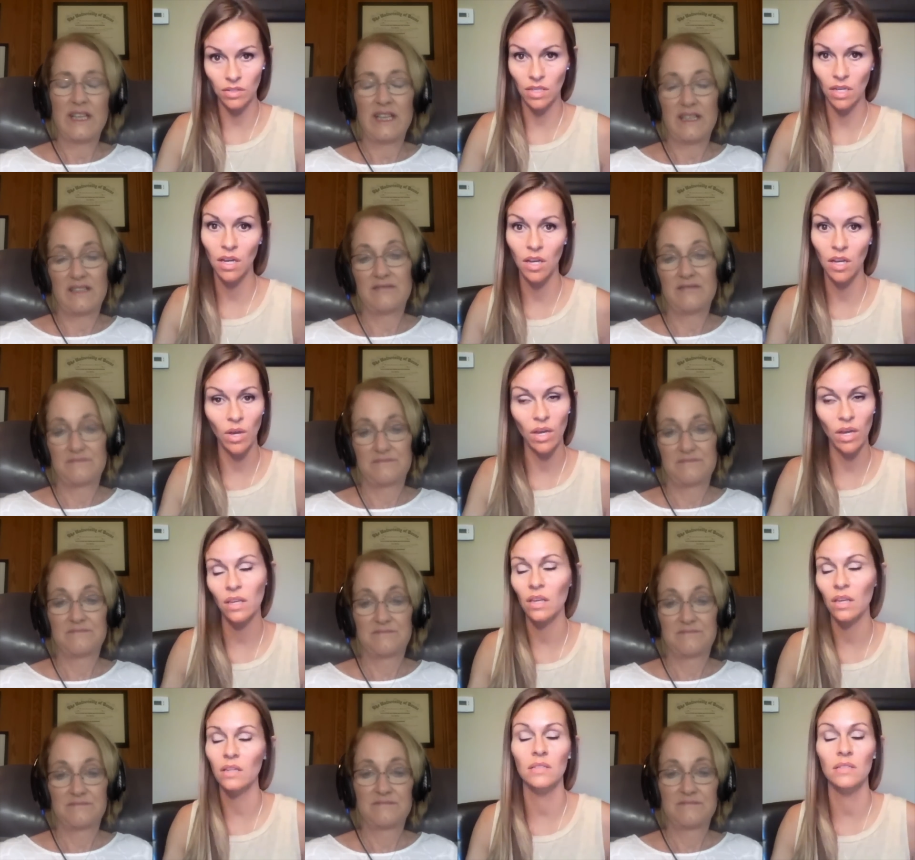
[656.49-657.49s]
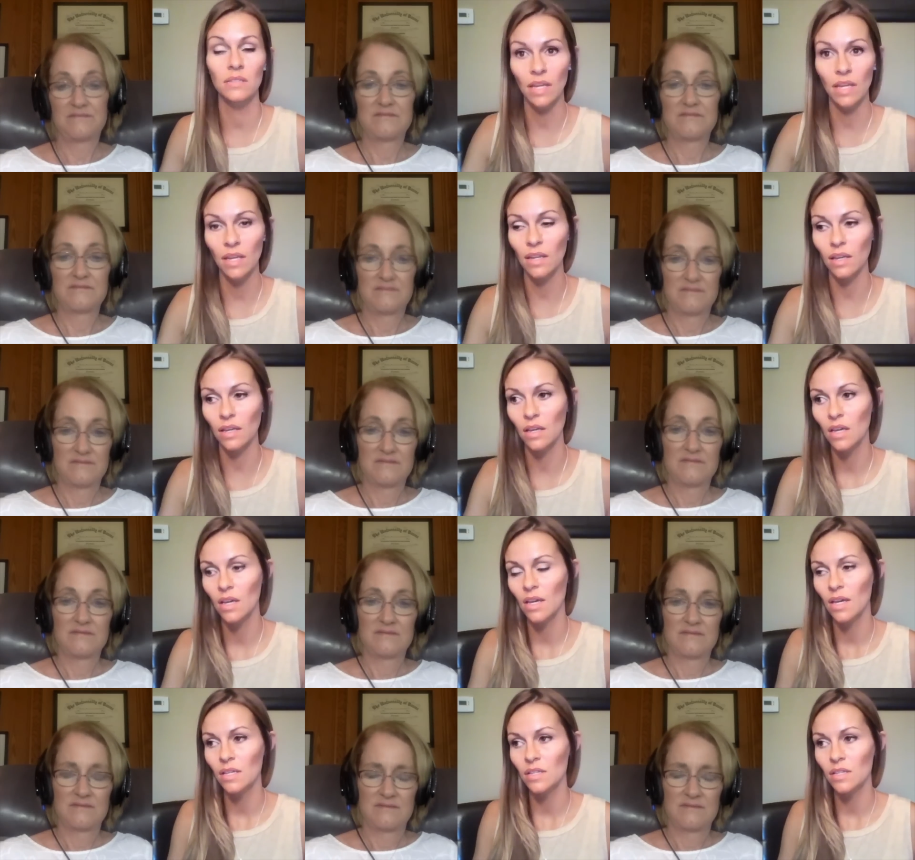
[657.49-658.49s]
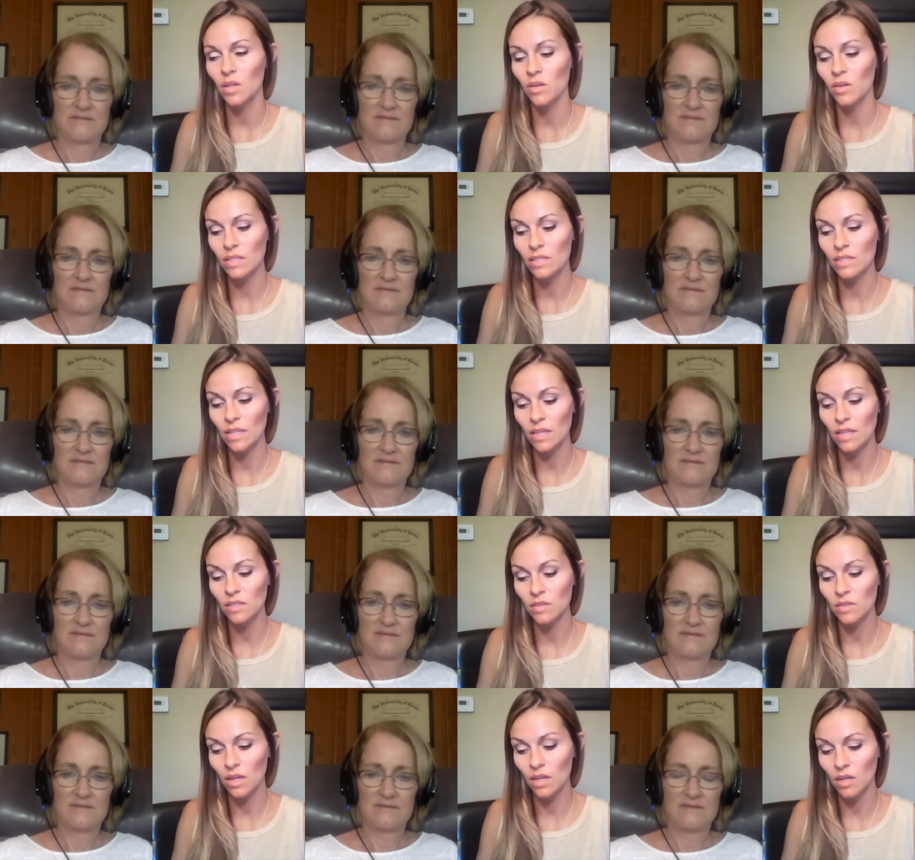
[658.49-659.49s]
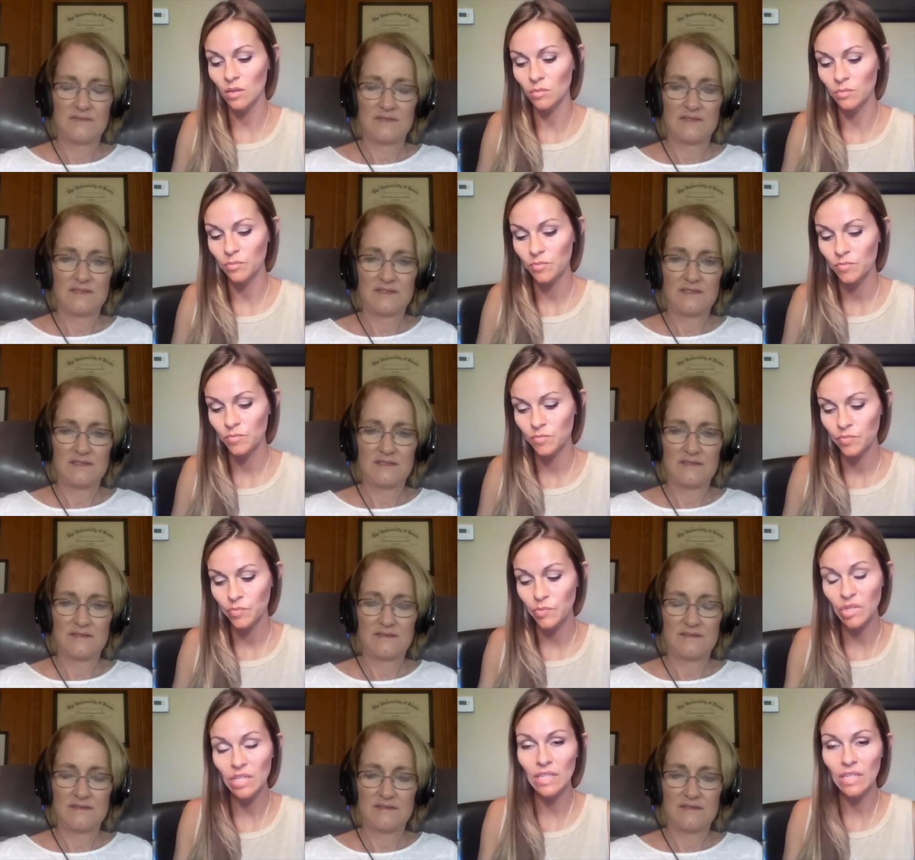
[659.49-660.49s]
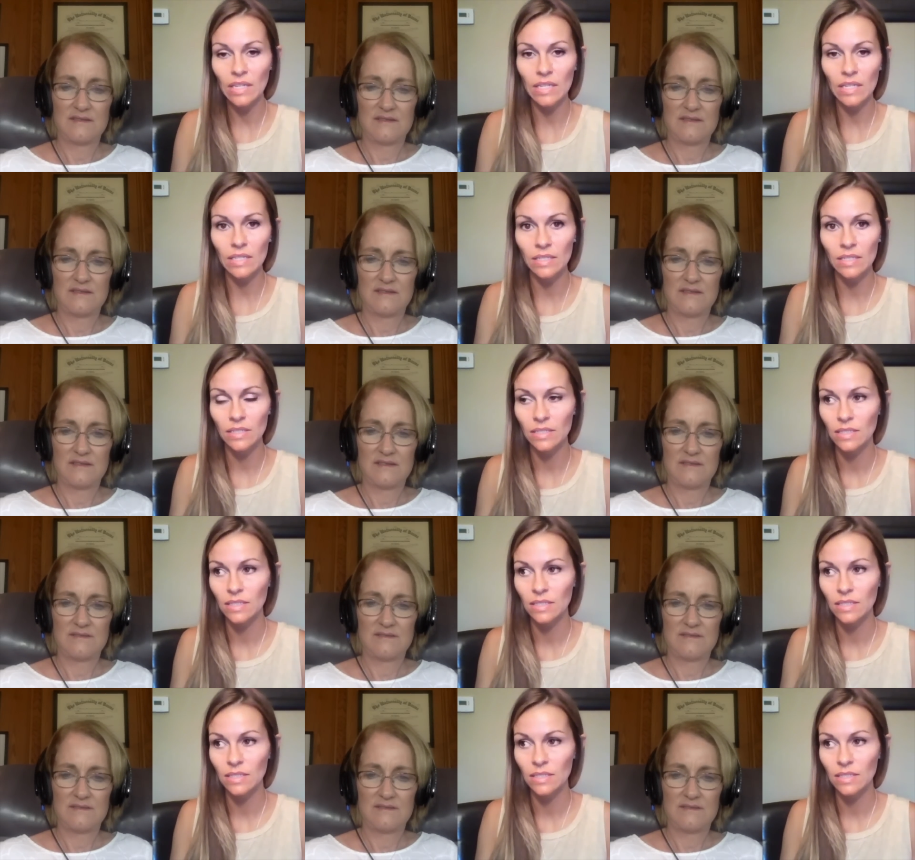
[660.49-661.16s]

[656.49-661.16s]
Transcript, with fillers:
Speaker 1: the time i can't stand it so he says um, but again,